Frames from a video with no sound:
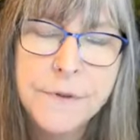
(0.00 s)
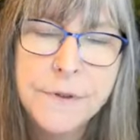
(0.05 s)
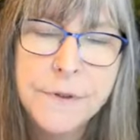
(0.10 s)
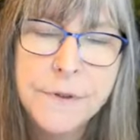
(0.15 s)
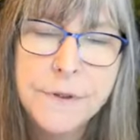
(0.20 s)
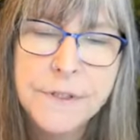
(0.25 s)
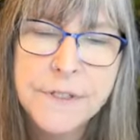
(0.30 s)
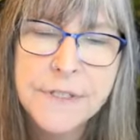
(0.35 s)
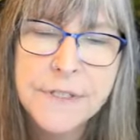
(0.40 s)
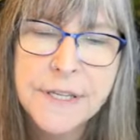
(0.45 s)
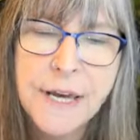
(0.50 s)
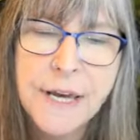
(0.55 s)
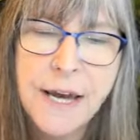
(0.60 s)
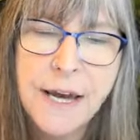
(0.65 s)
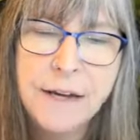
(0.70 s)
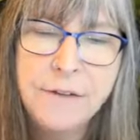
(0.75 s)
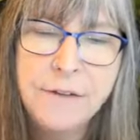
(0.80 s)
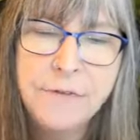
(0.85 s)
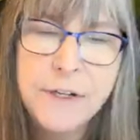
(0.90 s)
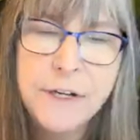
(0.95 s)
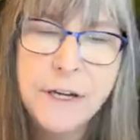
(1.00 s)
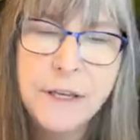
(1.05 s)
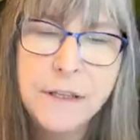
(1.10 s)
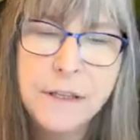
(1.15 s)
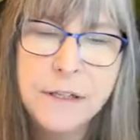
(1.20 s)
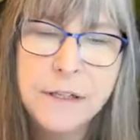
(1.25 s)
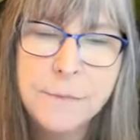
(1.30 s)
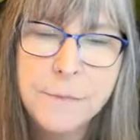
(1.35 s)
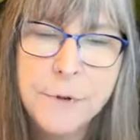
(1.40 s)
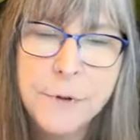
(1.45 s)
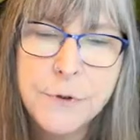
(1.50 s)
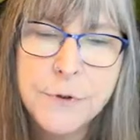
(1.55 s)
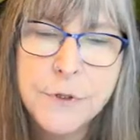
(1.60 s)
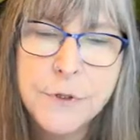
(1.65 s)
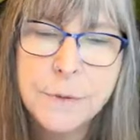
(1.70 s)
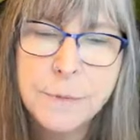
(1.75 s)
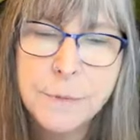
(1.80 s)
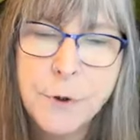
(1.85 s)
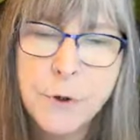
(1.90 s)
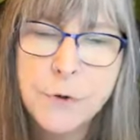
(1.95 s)
does the high fidelity
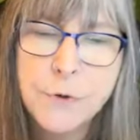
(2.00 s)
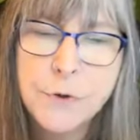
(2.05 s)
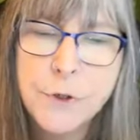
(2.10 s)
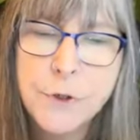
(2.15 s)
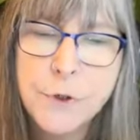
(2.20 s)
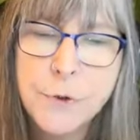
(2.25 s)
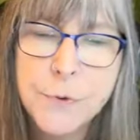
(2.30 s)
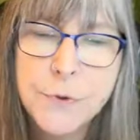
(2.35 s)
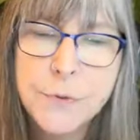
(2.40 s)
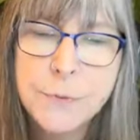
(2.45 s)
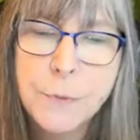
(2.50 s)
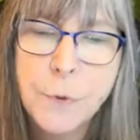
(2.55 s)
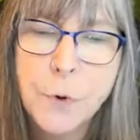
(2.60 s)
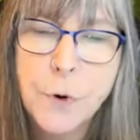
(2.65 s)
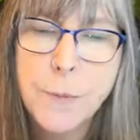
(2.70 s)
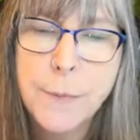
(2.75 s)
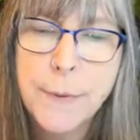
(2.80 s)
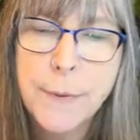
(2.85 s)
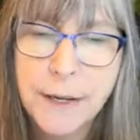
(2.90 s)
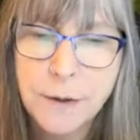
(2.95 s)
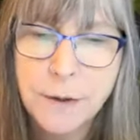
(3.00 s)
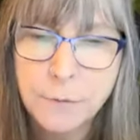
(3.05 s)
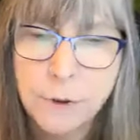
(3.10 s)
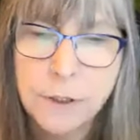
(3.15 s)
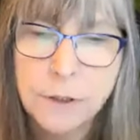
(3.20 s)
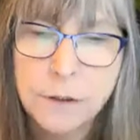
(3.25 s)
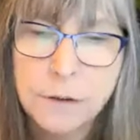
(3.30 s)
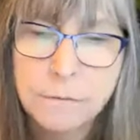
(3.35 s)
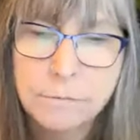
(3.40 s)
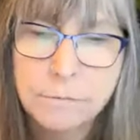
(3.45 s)
music mode use more bandwidth?